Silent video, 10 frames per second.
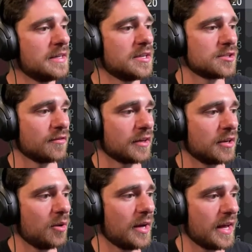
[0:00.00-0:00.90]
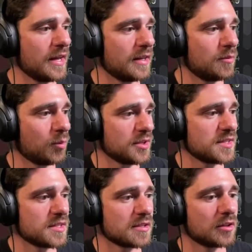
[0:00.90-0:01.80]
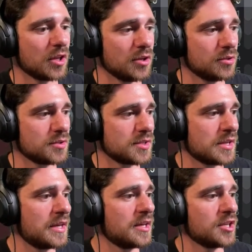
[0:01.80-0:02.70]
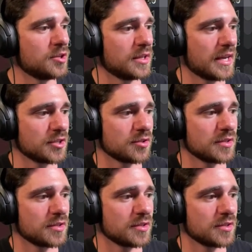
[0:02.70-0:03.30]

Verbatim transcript: So if I go ahead, once this loads, you can actually